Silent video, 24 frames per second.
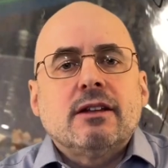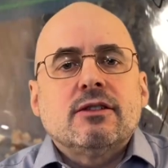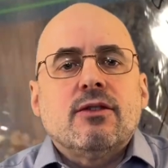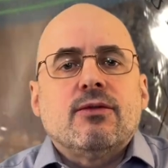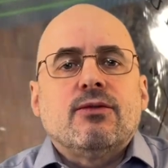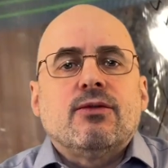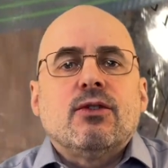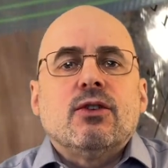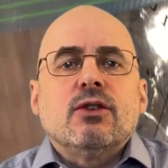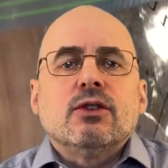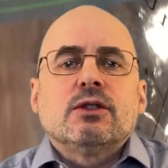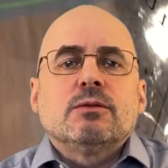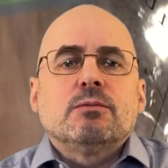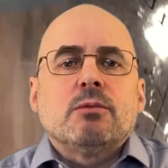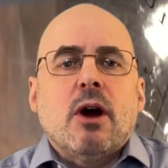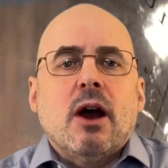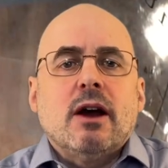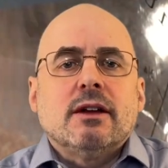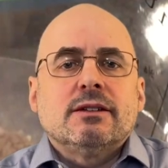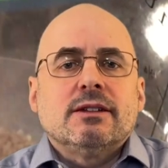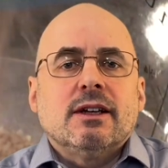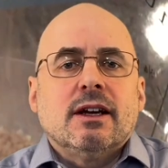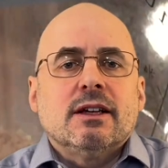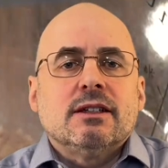the first
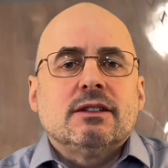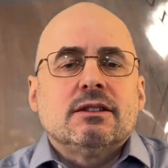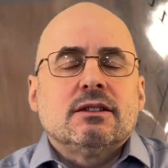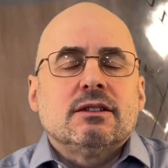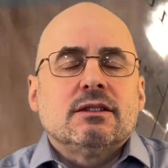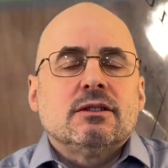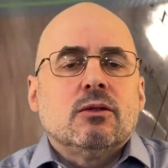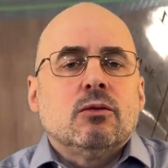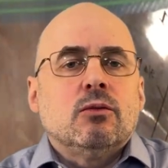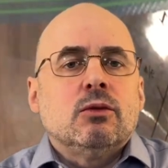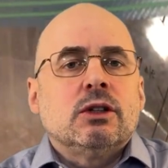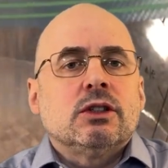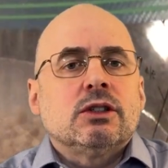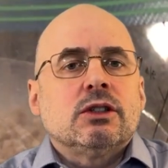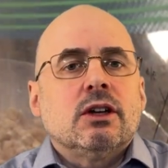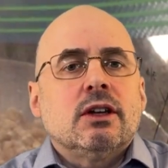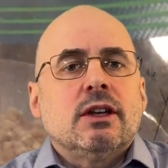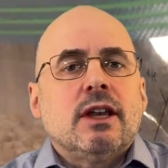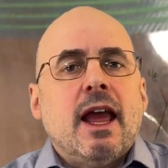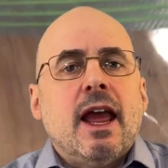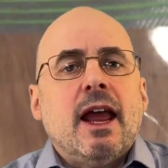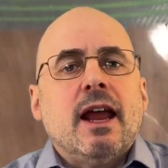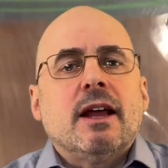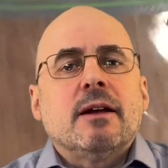process, which
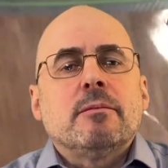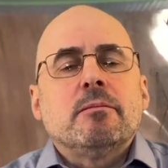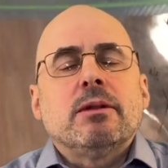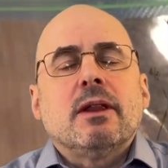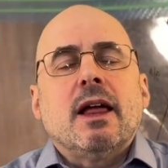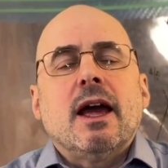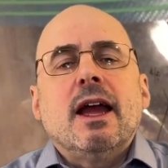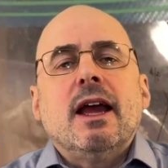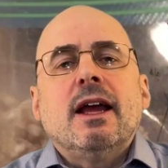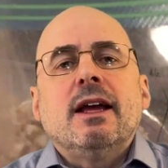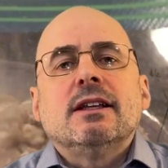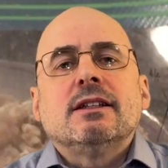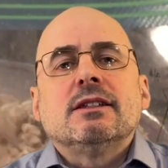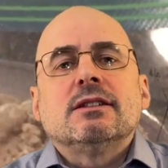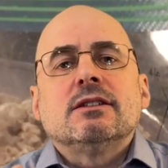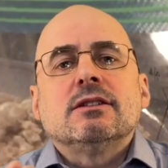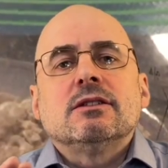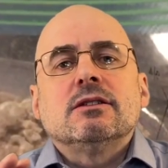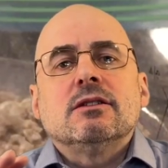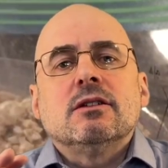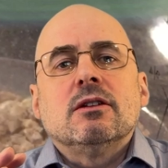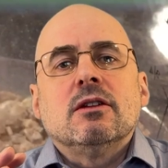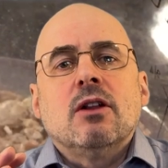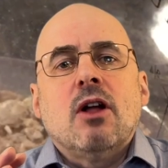could take
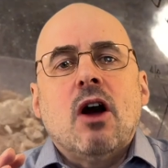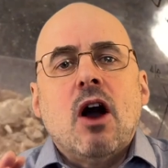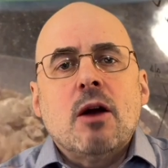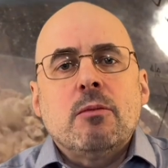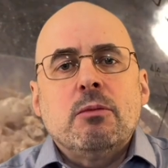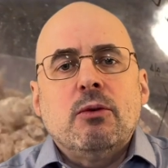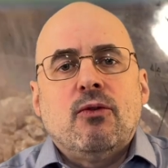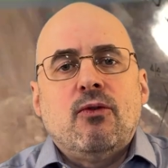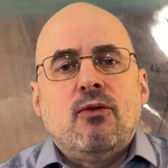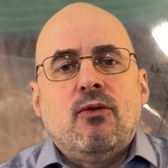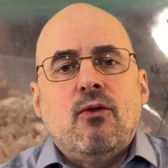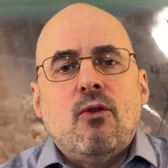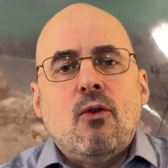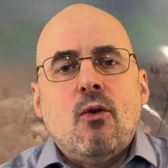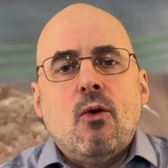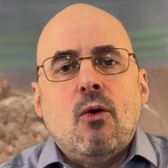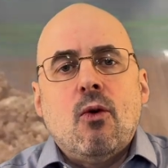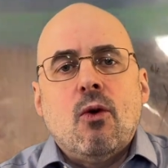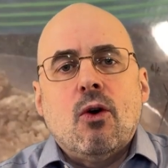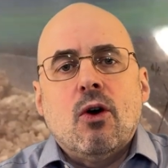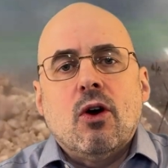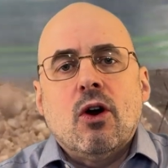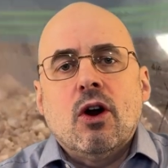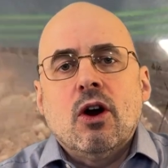place long
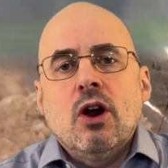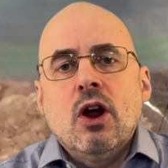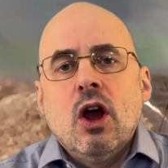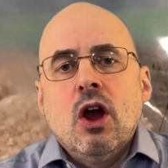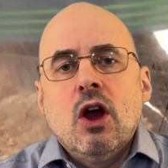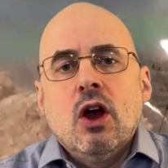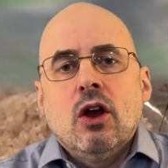before